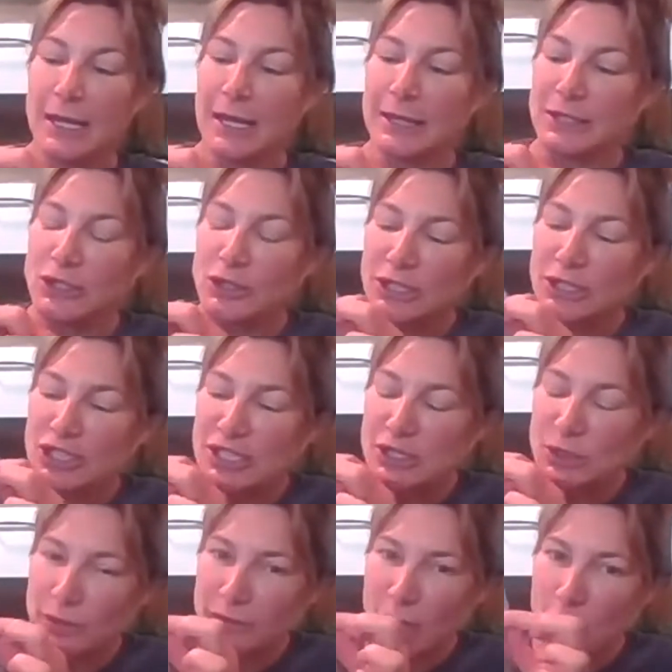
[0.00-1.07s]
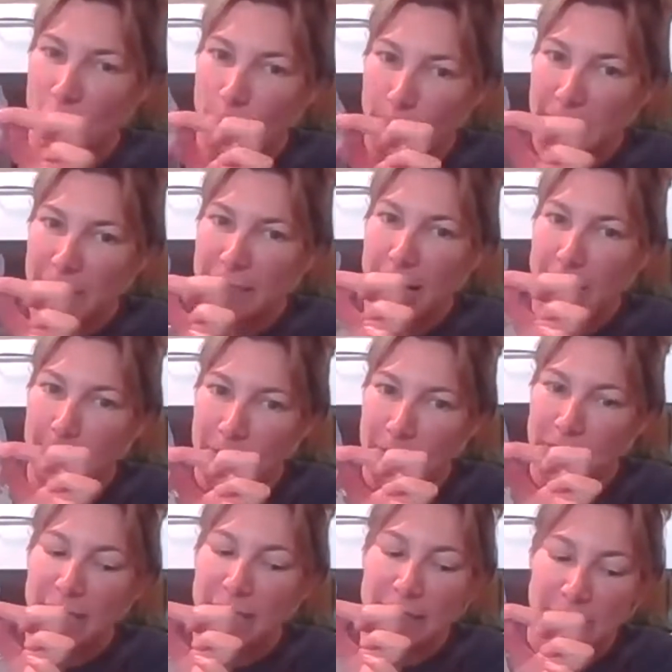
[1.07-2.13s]
And then you could just sort of open it up
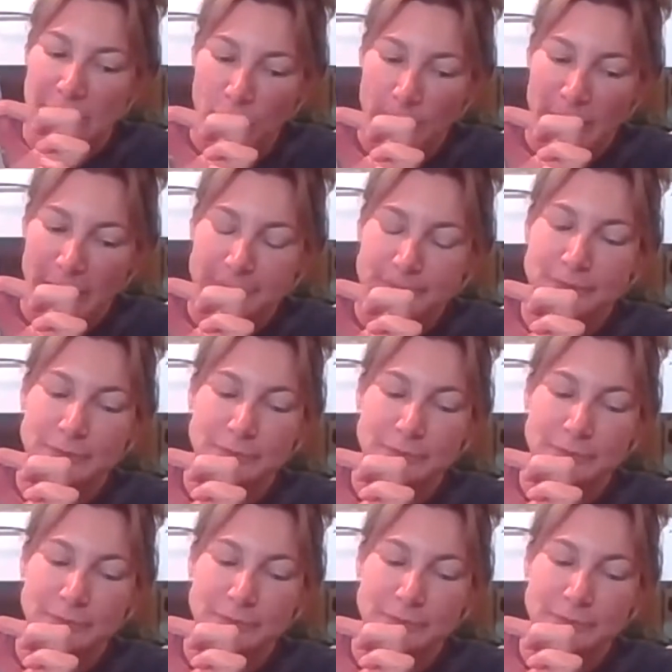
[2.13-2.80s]
a little bit.